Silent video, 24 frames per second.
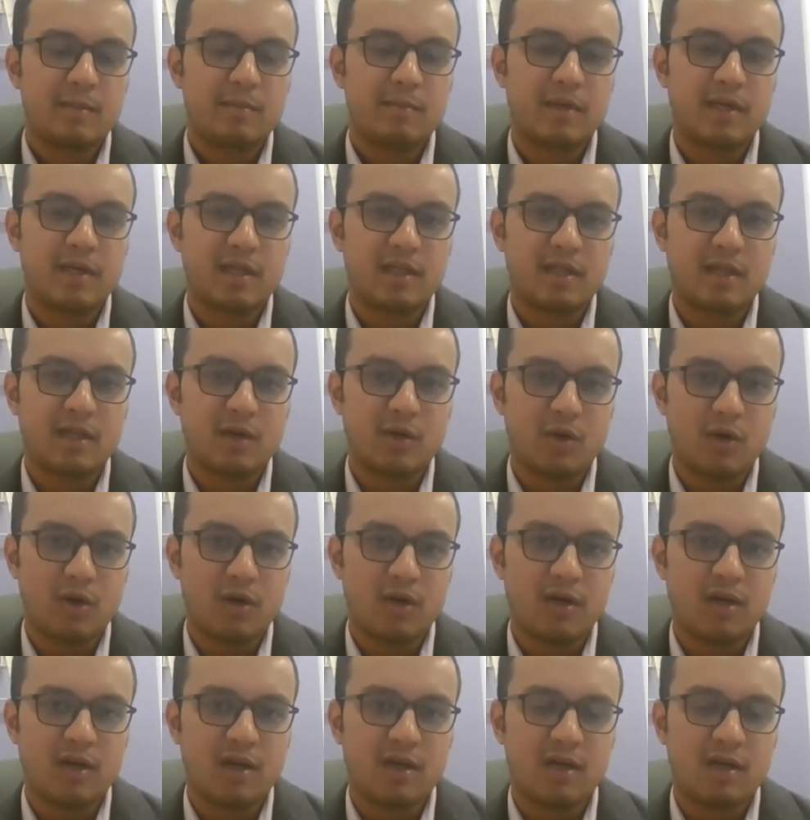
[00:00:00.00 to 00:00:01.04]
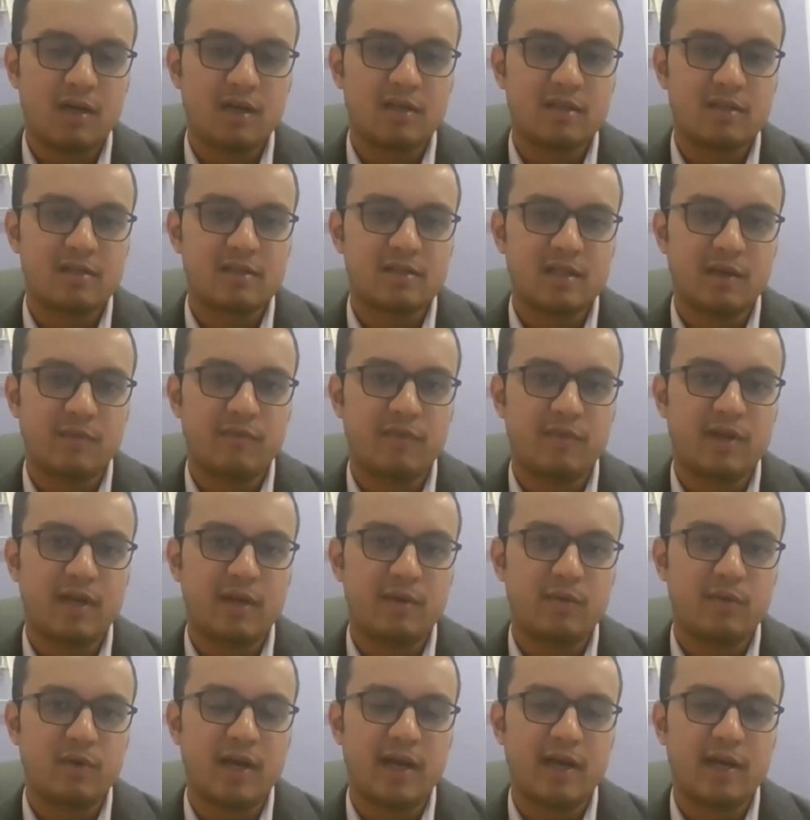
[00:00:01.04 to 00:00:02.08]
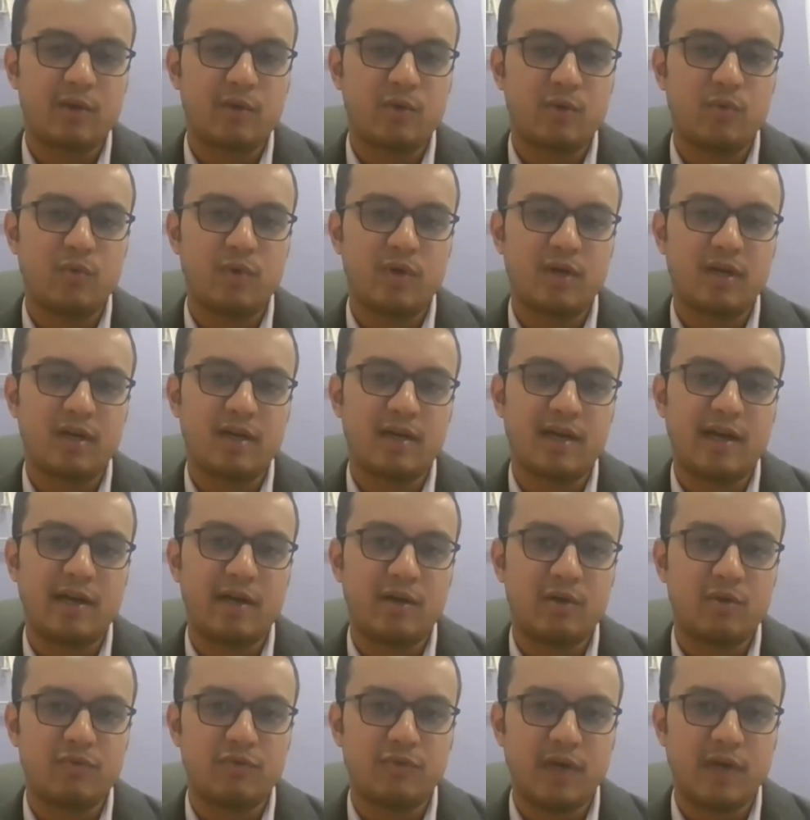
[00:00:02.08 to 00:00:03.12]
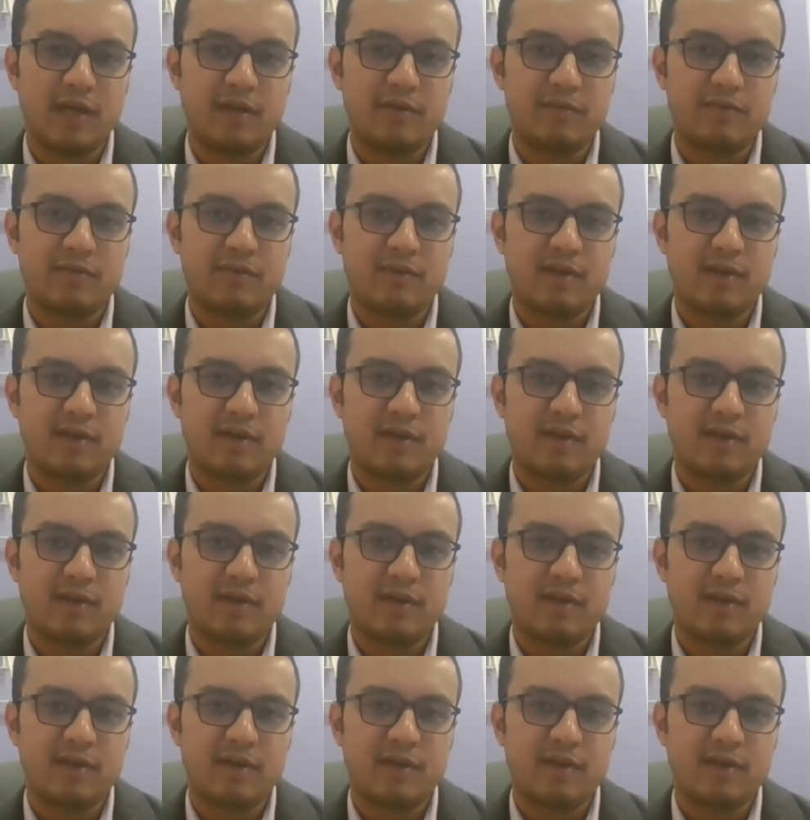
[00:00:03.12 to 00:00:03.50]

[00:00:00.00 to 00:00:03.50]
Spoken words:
But in the longer run, somewhere I would like to work 9 to 5.